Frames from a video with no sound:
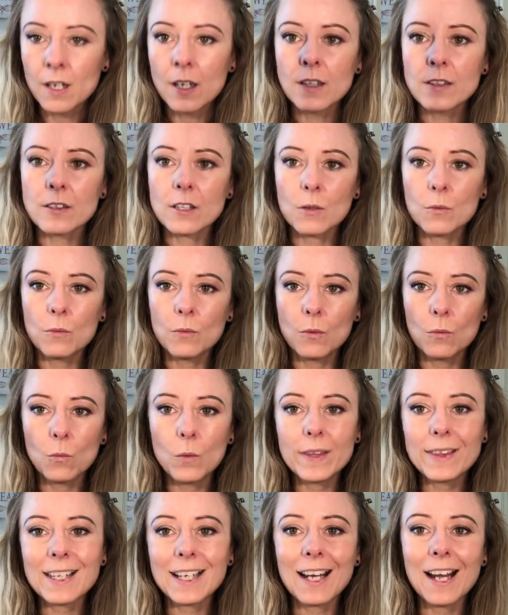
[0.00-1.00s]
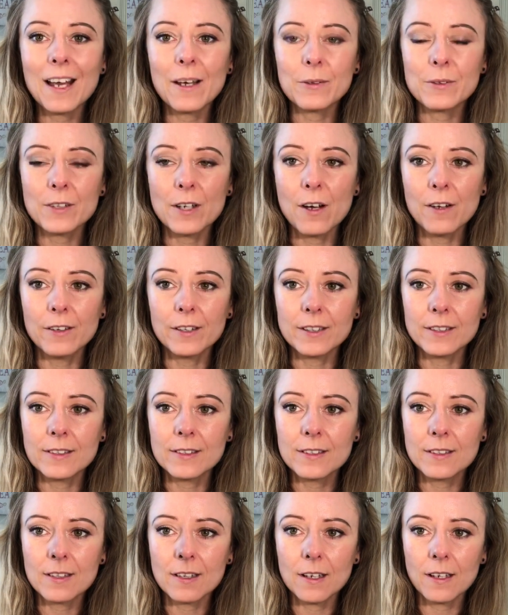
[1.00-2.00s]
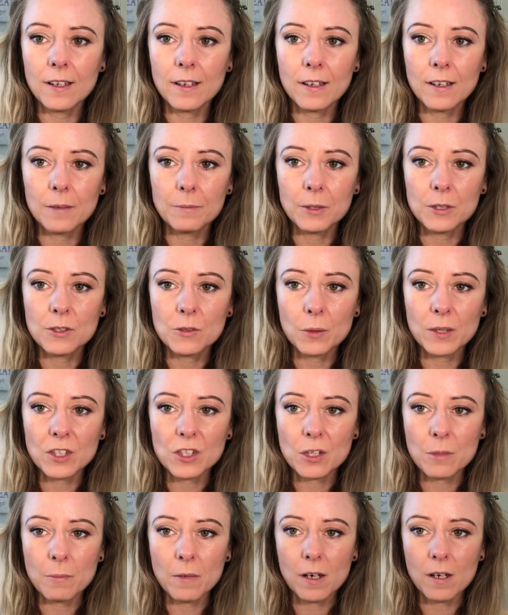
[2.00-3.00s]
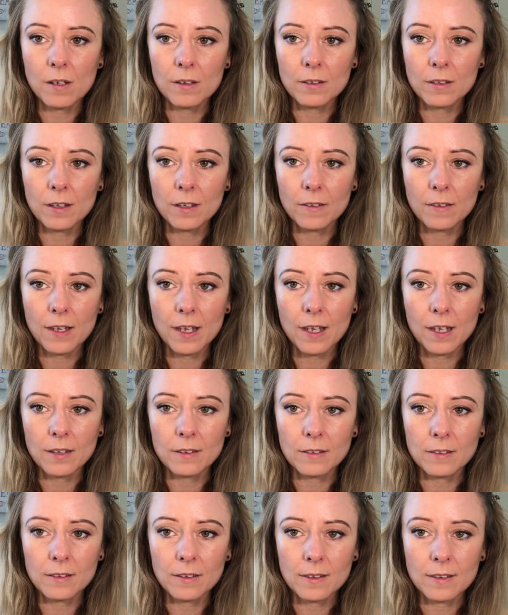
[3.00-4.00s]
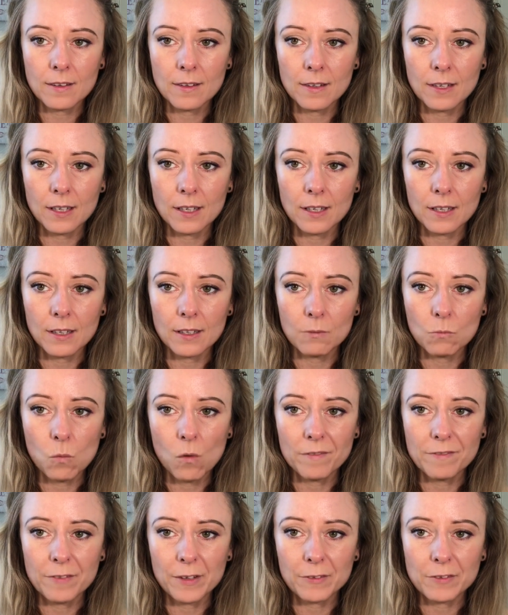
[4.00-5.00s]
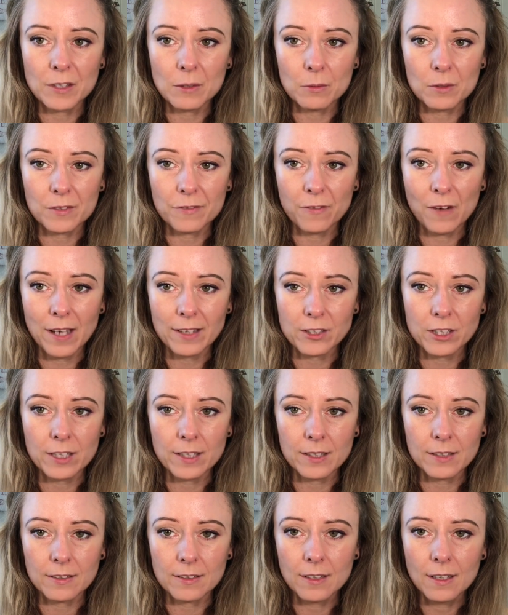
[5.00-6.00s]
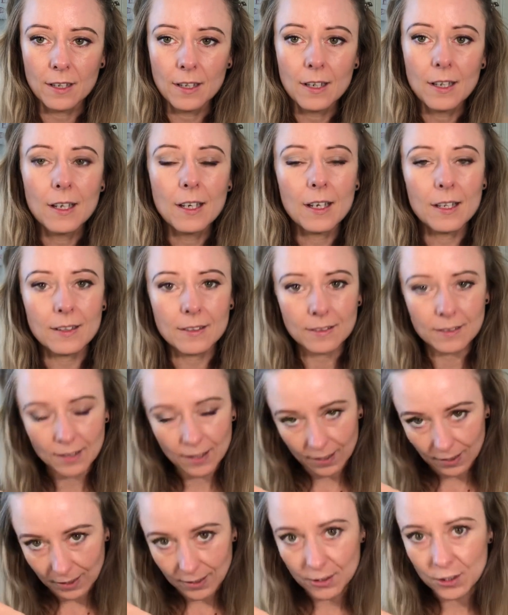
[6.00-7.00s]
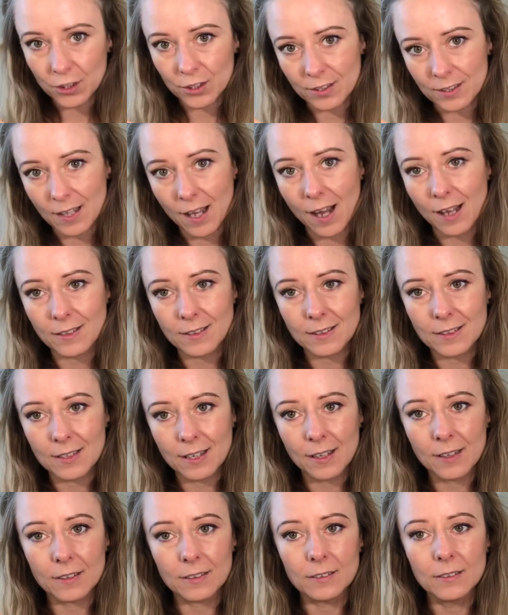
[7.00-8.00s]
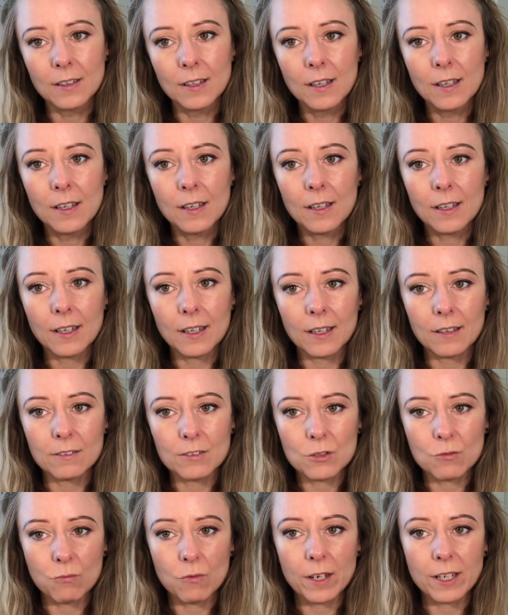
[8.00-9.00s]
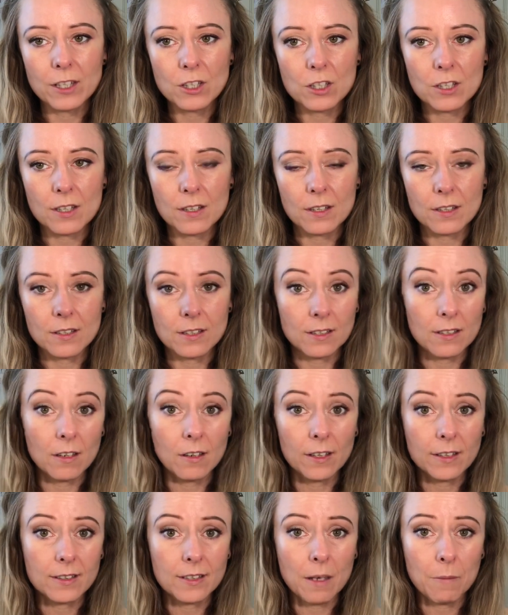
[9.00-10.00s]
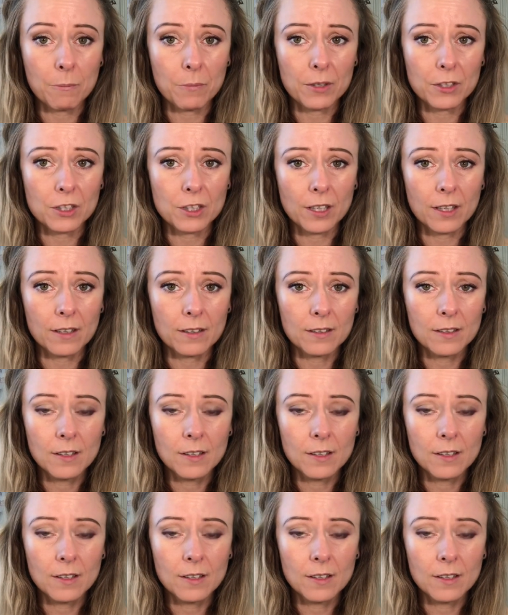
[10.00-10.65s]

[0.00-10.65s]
So with the Cloud9s, you switch them on and then the 150 was flashing, and it does that until it's reached the desired temperature.